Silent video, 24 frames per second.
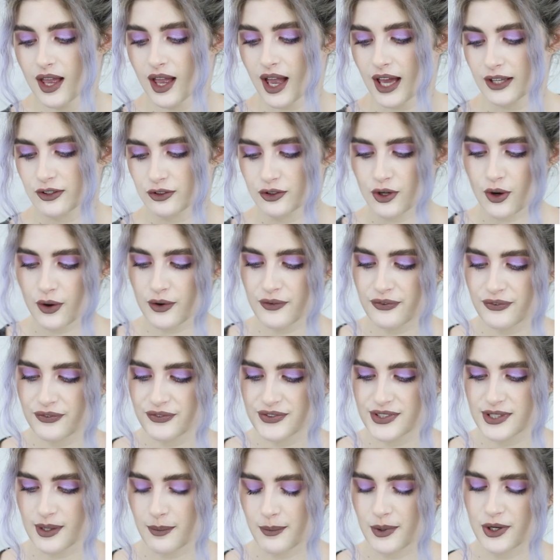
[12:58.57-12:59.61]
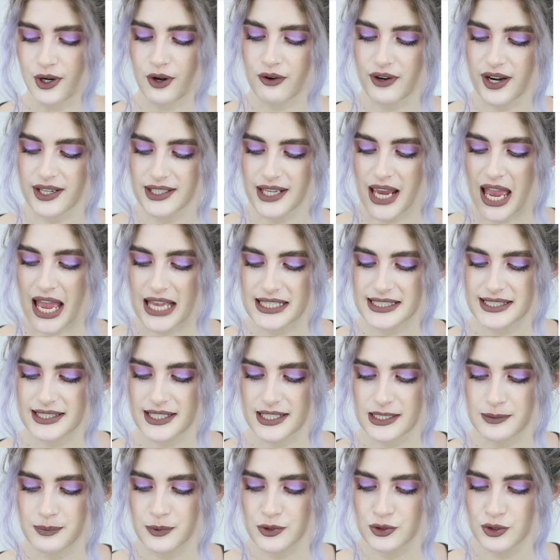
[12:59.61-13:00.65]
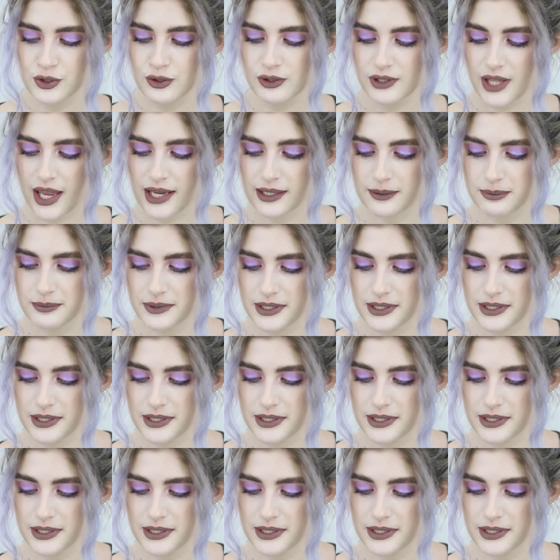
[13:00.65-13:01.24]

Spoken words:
I don't know if someone already asked this, but do you like